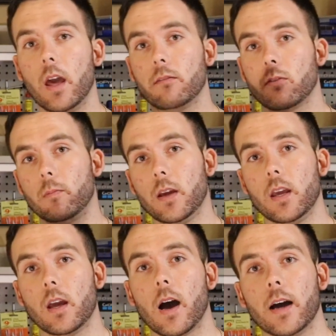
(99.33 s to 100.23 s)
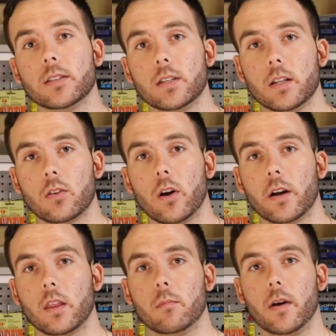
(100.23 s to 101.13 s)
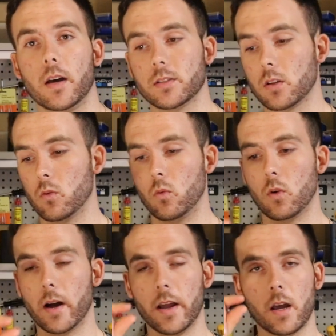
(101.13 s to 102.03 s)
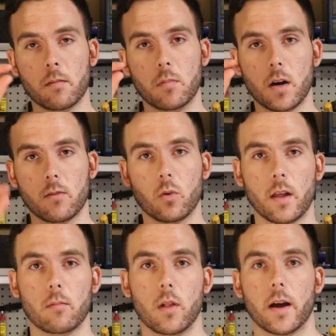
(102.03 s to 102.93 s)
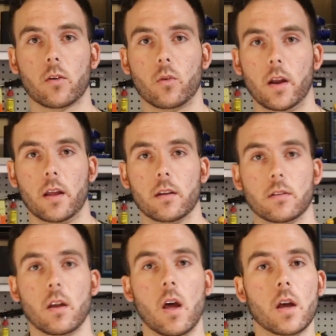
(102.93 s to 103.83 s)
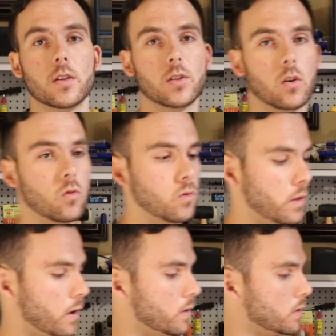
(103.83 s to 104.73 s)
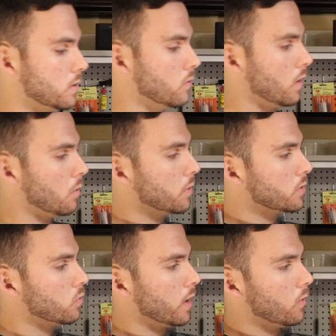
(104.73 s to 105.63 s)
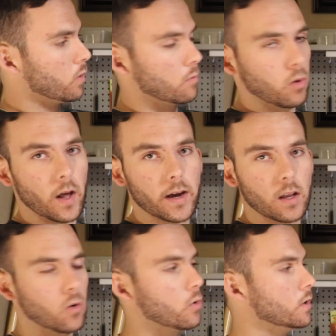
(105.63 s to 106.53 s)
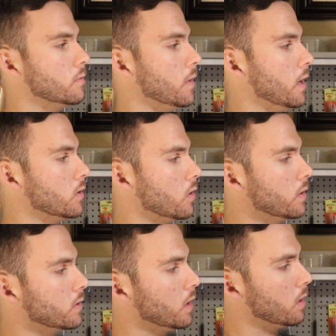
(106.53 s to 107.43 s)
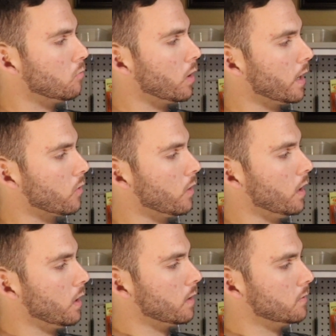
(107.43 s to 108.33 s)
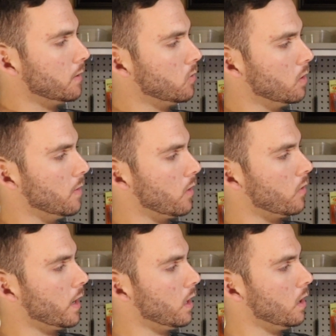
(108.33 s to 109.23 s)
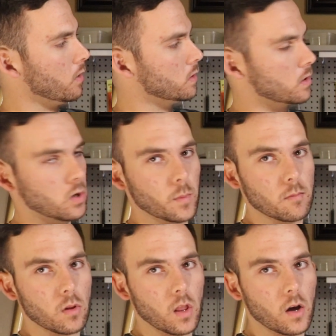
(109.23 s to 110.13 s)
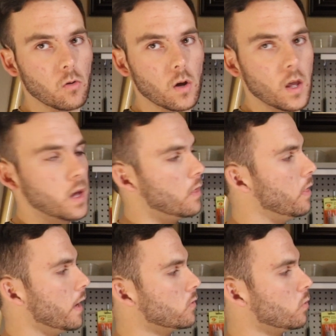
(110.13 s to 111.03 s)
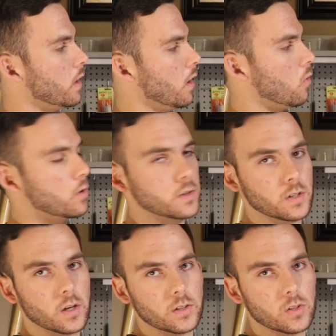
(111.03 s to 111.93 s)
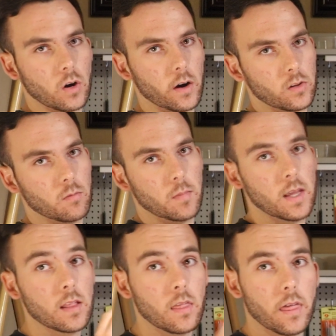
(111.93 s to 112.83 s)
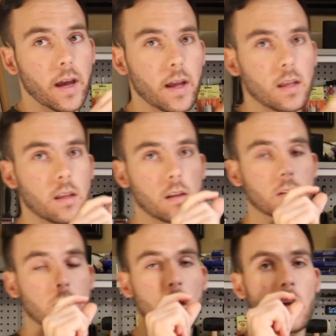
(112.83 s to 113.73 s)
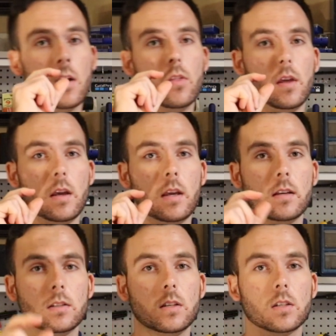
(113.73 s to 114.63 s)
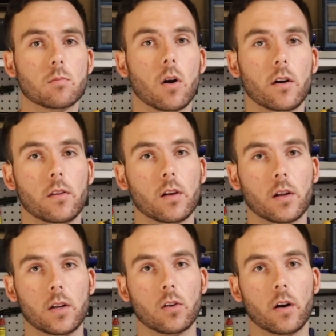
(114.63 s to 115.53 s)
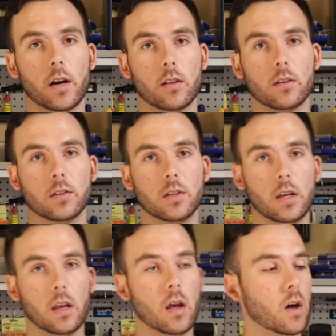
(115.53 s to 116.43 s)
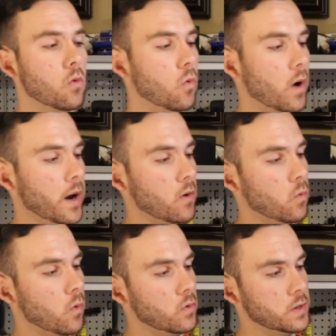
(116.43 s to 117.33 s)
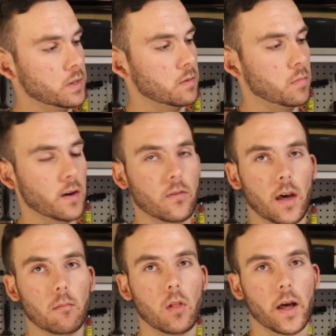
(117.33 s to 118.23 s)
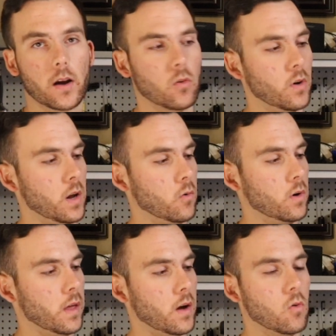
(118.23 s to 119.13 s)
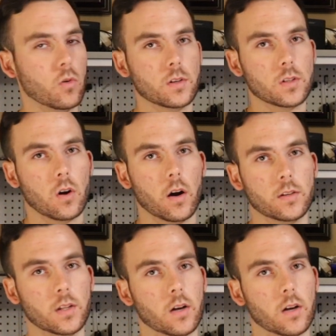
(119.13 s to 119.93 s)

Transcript: And for me, I see the target the best right above where that black ring is. So there's almost right where the black and orange meet. So let's say your black ring comes up to about right here, just a little bit below. That's where that orange is going to start. To me, that is the easiest part of the clay target to see, right just above that black ring where that orange starts.